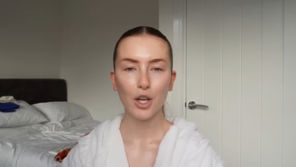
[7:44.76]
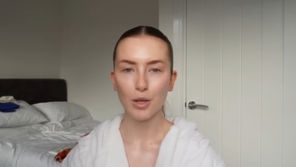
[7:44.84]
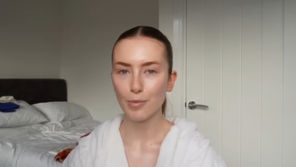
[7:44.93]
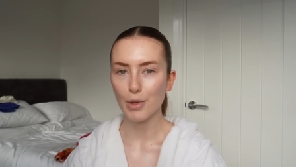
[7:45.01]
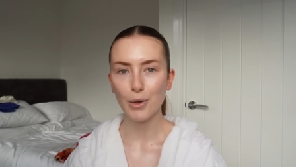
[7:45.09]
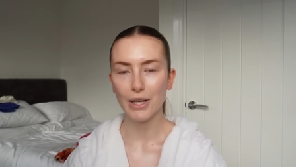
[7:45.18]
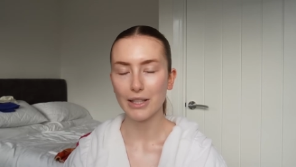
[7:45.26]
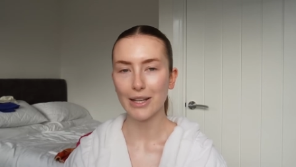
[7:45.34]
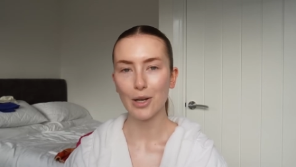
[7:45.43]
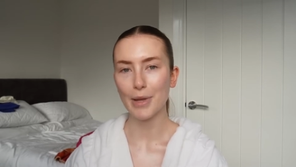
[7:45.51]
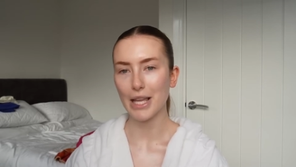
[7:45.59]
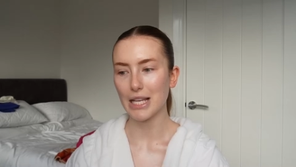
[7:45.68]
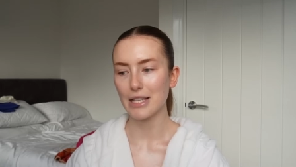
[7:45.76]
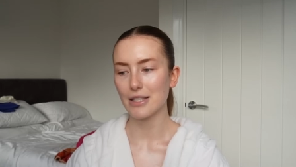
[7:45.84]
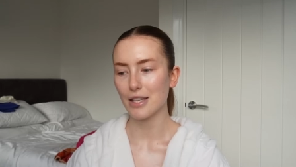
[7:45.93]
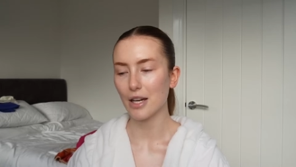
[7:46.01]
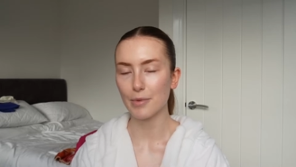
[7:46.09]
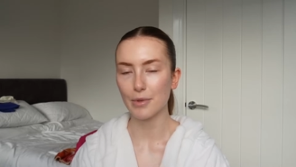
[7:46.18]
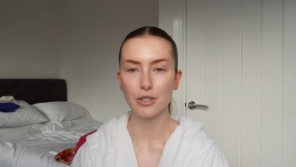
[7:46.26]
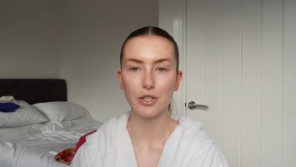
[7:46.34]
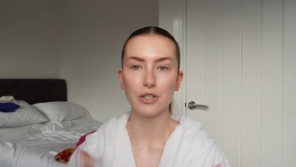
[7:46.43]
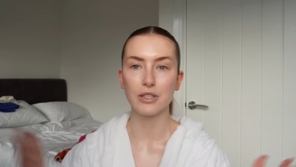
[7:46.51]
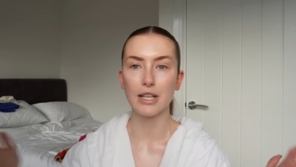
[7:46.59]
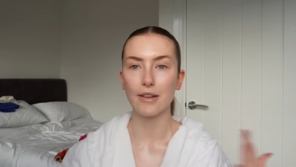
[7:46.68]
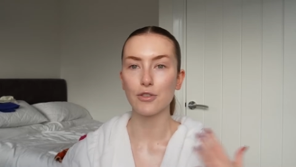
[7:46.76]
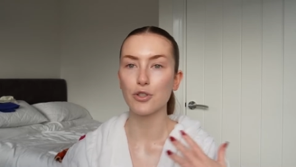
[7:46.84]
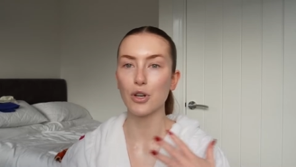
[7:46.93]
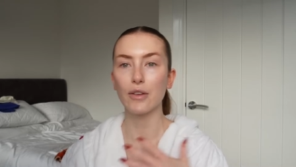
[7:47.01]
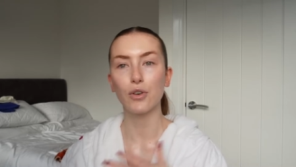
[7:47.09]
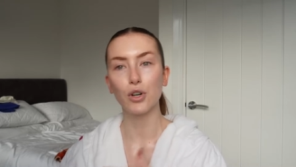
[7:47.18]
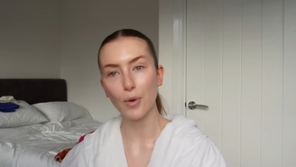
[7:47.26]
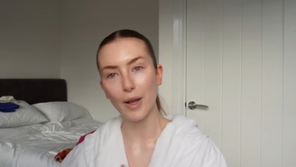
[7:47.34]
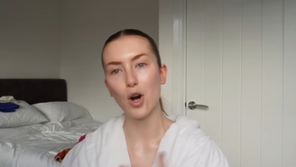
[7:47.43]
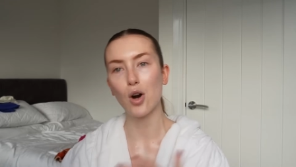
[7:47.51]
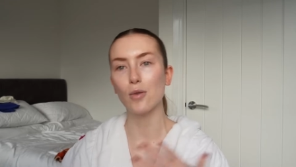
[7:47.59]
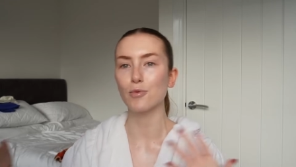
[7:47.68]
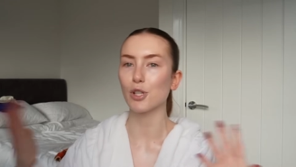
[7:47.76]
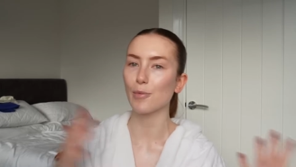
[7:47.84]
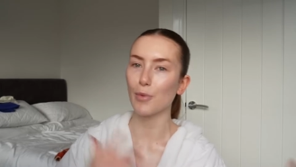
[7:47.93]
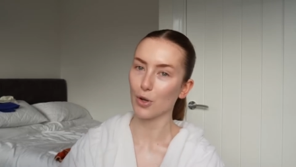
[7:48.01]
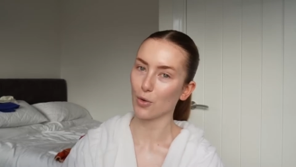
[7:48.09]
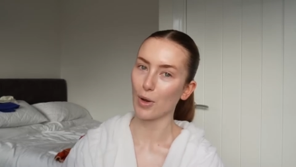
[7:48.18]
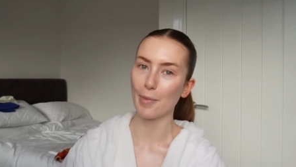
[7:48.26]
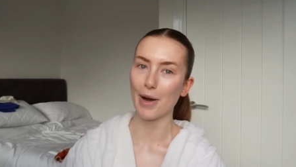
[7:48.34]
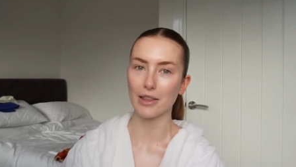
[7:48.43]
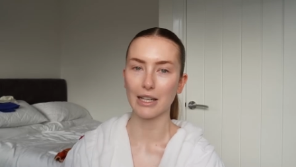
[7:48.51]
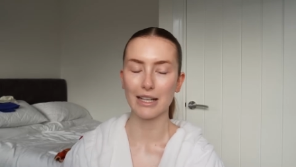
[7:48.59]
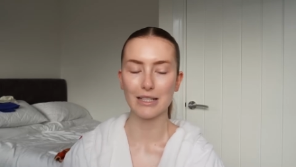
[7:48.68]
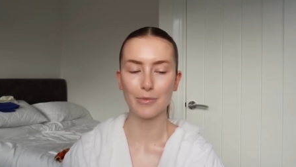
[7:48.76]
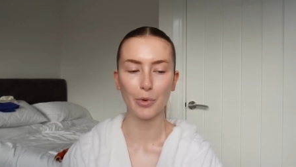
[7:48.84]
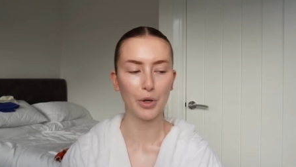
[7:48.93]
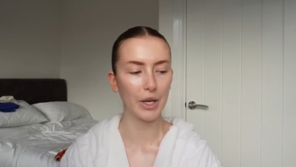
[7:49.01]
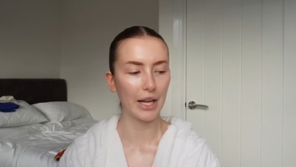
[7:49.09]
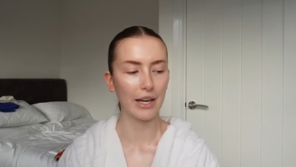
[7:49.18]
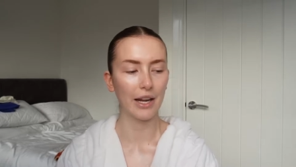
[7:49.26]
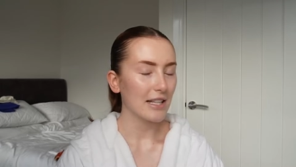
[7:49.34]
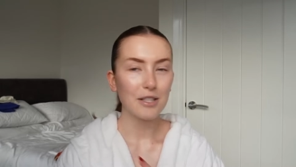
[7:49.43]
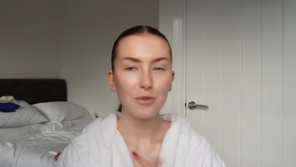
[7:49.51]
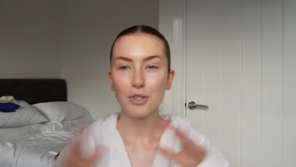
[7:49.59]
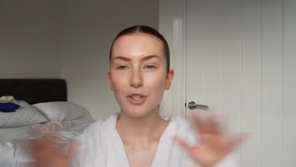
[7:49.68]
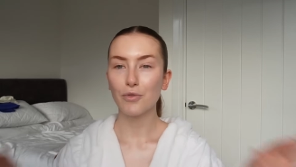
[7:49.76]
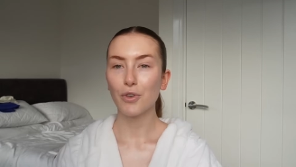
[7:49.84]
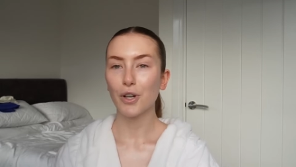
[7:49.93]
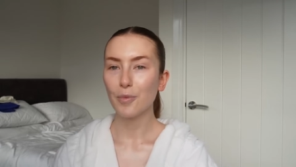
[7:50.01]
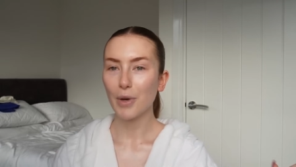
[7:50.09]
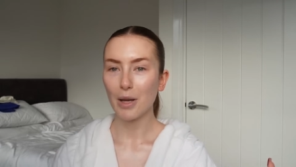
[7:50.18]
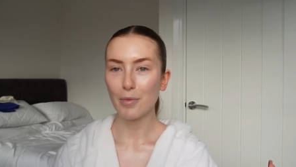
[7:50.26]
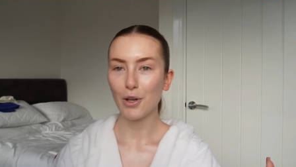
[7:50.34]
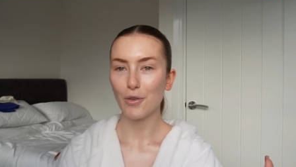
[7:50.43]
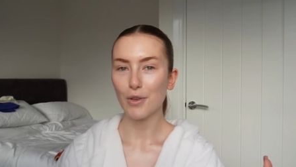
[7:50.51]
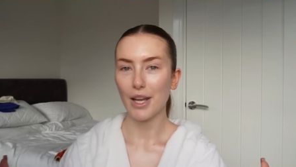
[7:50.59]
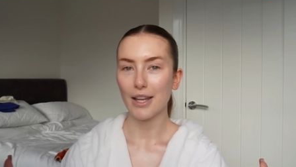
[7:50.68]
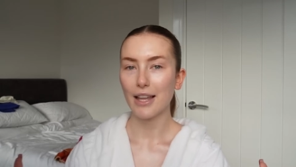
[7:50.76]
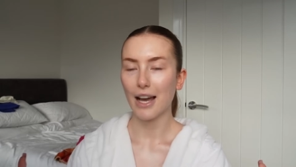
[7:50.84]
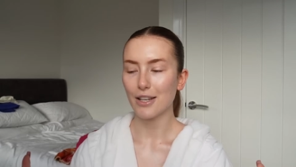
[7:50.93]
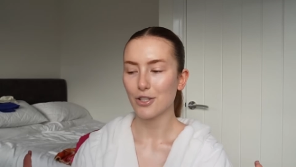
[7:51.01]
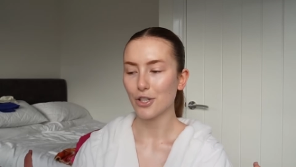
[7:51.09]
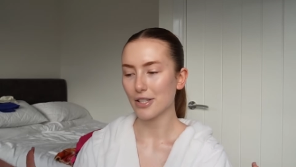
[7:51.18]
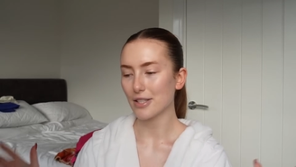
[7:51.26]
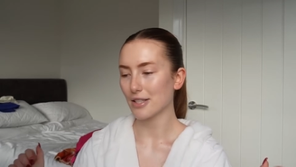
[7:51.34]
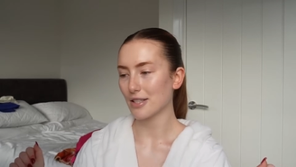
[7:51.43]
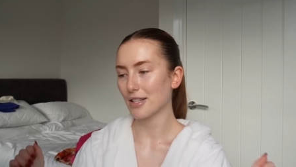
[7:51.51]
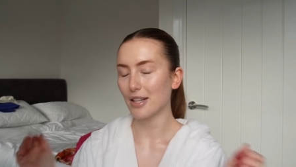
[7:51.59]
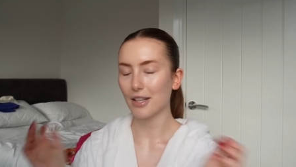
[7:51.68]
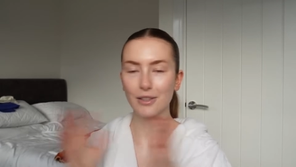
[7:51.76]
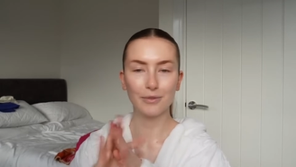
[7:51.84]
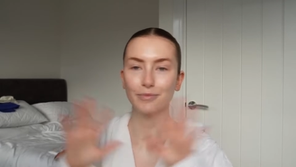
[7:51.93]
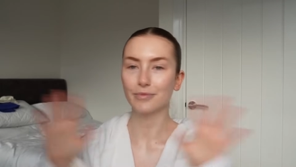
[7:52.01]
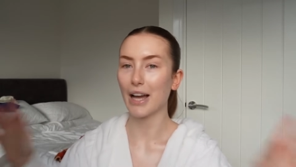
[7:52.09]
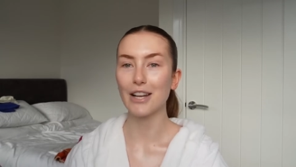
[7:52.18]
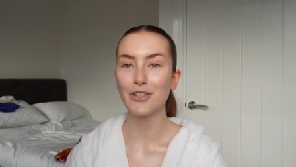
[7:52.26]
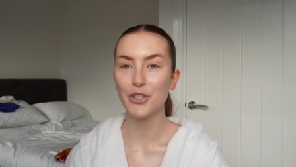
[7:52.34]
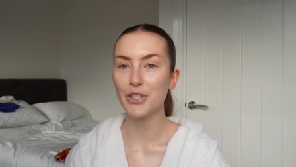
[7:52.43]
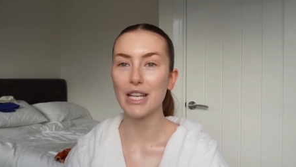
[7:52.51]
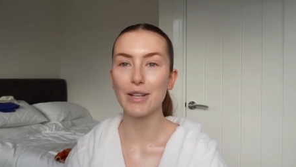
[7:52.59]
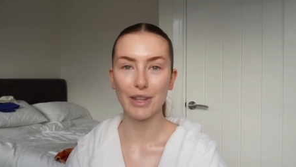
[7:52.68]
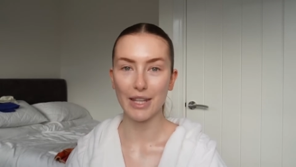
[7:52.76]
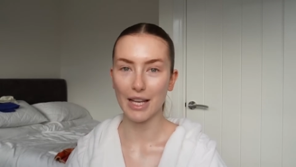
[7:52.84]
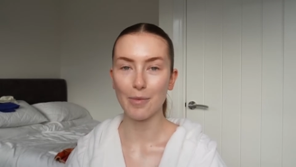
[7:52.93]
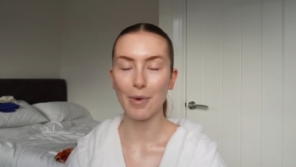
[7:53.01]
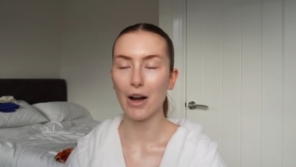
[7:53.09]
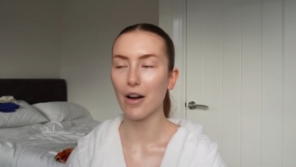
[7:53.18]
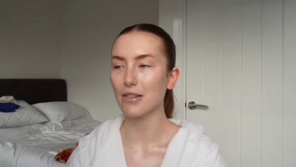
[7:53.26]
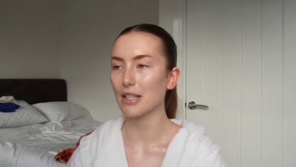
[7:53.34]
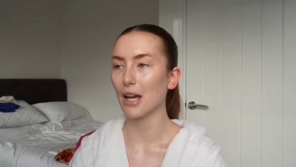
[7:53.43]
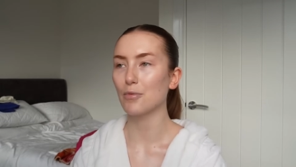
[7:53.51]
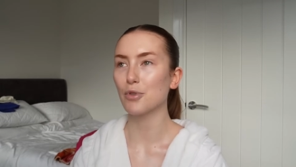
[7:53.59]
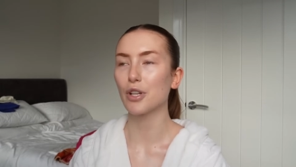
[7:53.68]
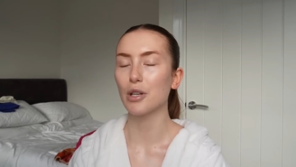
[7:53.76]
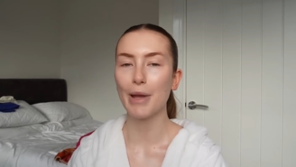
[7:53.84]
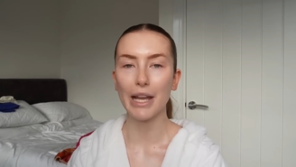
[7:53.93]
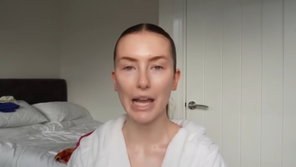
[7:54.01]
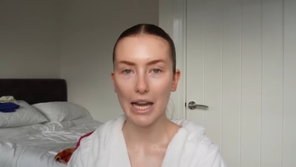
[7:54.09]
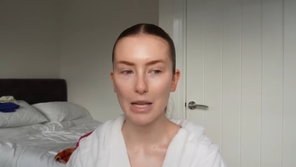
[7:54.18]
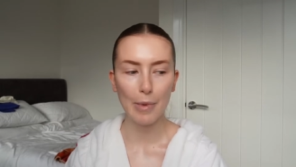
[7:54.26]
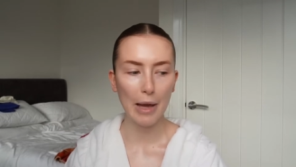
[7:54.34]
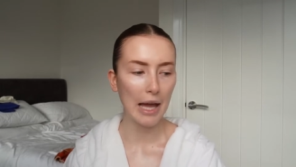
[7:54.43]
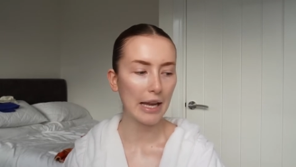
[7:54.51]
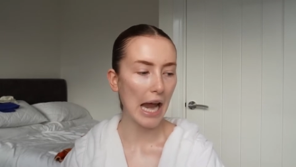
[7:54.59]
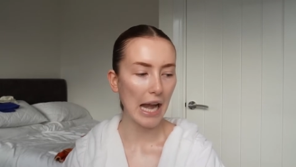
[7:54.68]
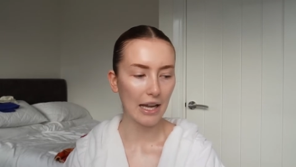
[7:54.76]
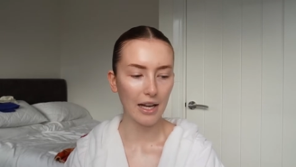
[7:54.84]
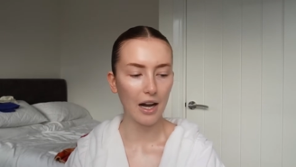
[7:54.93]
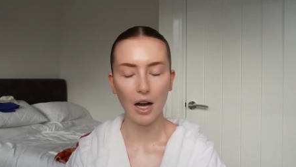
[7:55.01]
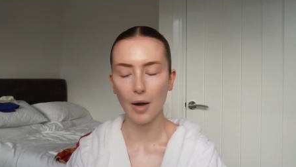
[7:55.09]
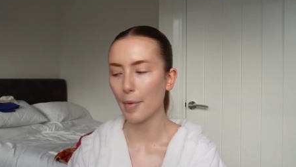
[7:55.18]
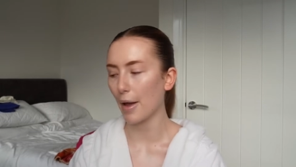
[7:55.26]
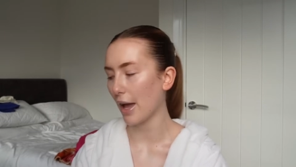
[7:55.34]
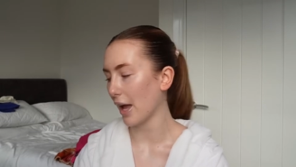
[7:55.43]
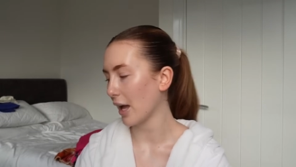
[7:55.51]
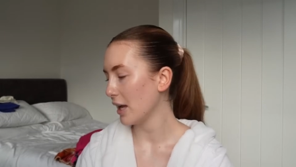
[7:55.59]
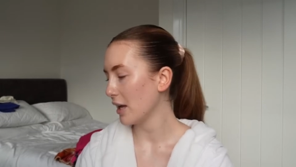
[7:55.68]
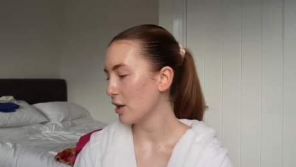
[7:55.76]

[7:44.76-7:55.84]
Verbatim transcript: commute a little bit easier because she doesn't have to drive all the way home to come all the way back the next morning. This was the room when I moved in that I just, I just didn't even think about. I was like, I'm just gonna pick any bed, any carpet.